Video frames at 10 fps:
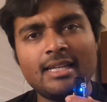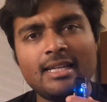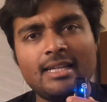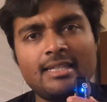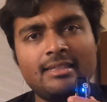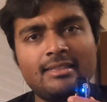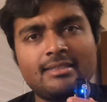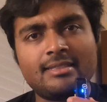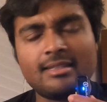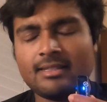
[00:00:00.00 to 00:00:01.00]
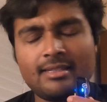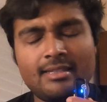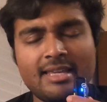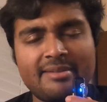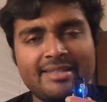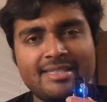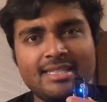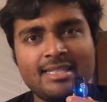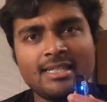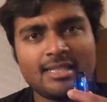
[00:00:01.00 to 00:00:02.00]
uh, in the uh, in the
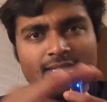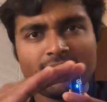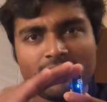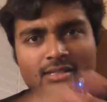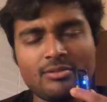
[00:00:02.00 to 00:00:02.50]
MAT, uh,